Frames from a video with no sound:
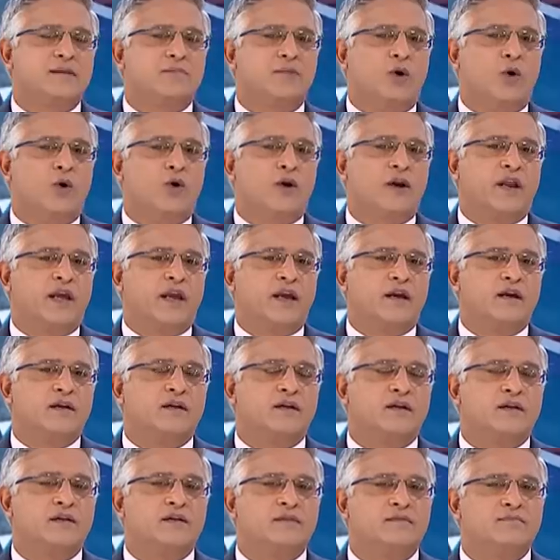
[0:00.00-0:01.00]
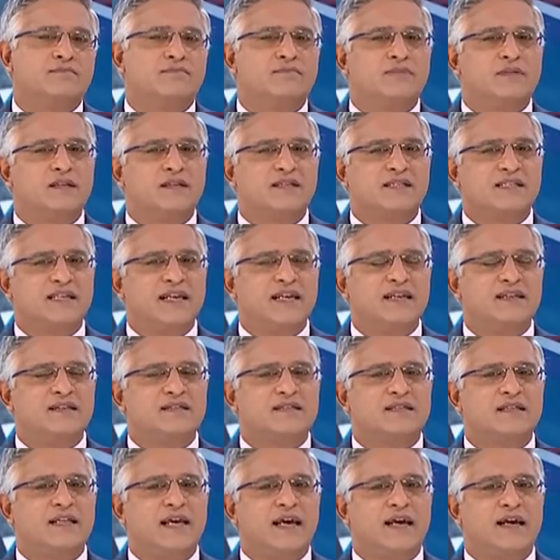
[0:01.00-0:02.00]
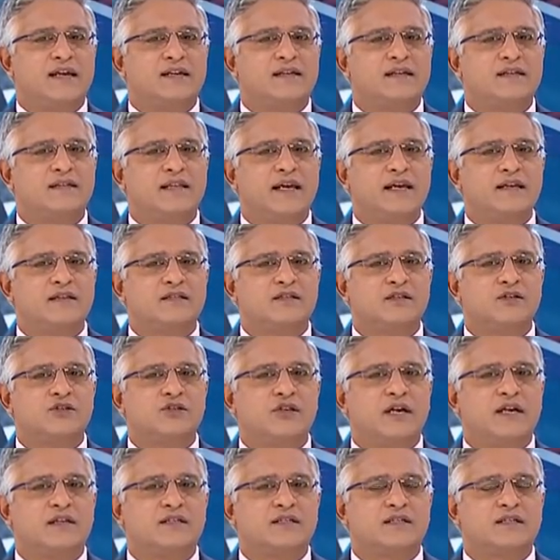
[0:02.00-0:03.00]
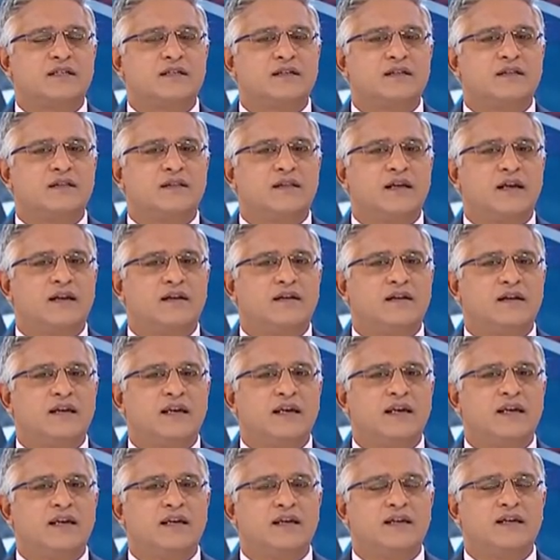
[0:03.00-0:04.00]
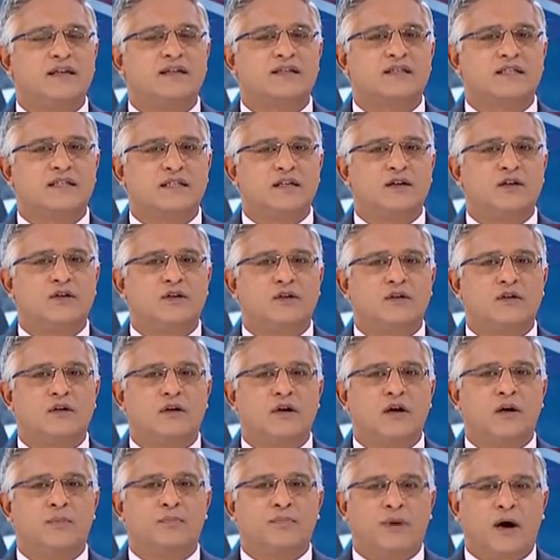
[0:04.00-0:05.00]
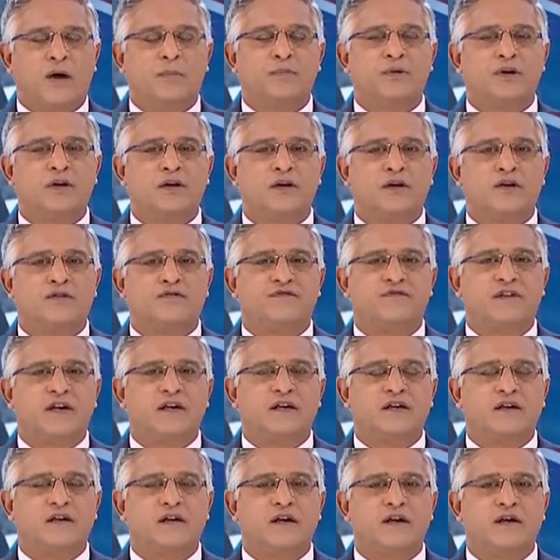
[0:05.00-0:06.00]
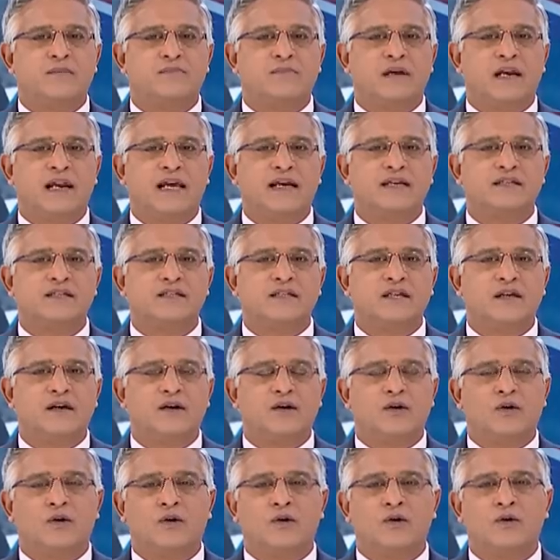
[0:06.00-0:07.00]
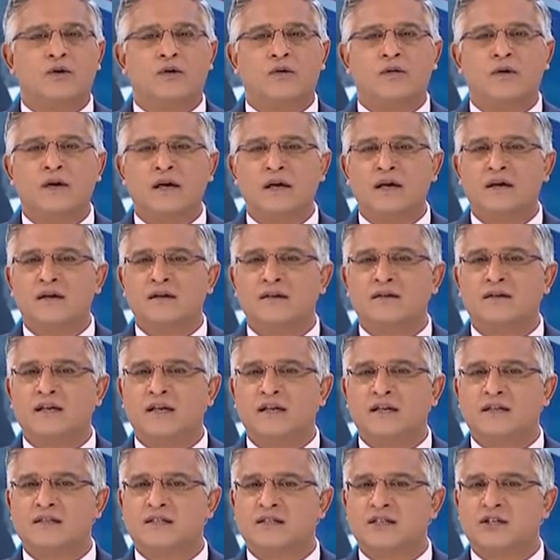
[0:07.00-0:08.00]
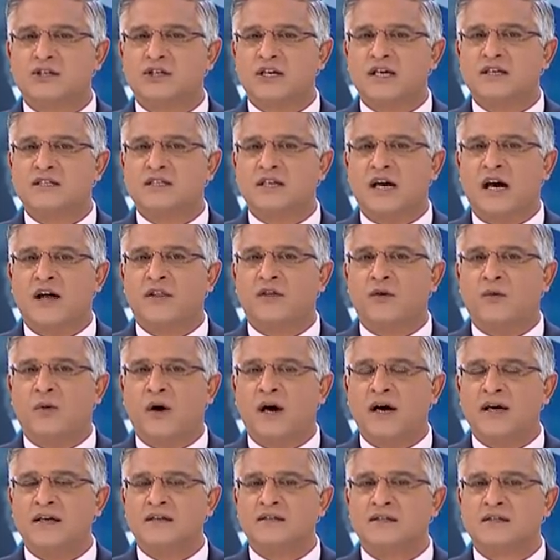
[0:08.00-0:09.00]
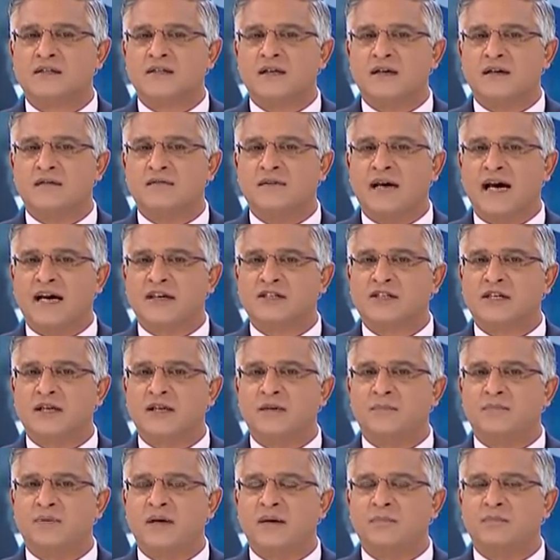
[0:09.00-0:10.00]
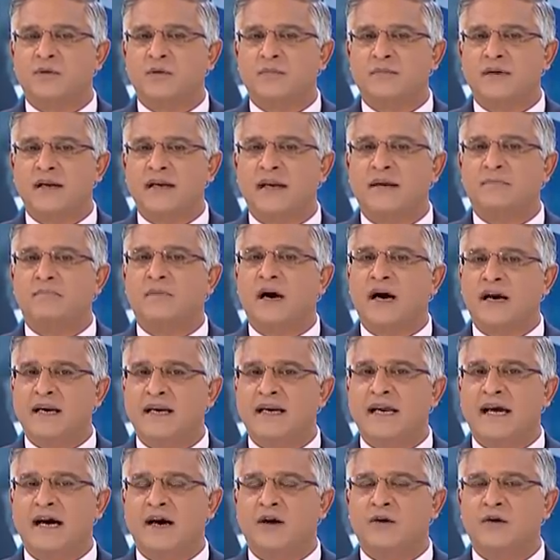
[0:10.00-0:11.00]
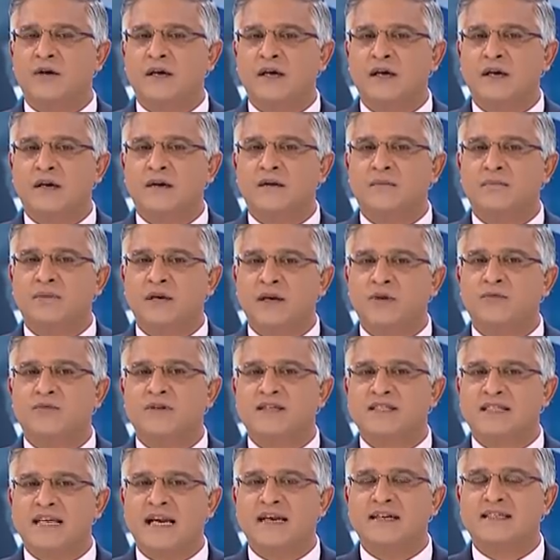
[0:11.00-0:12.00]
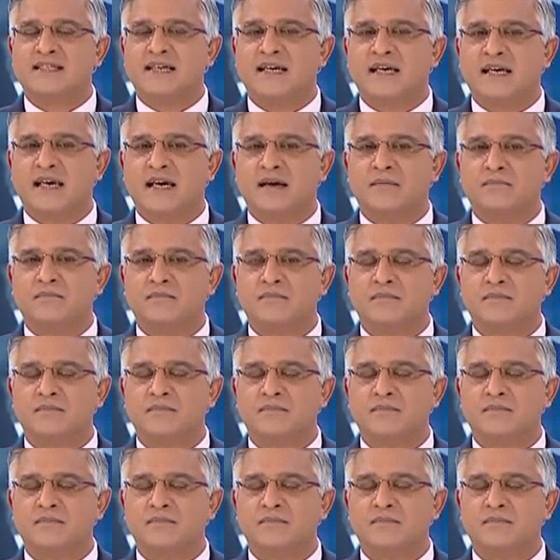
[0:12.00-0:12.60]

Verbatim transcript: morning, uh, the scenes there, did they suggest that he is still a popular figure in Malaysia or did it suggest otherwise, that actually people might now be resenting him?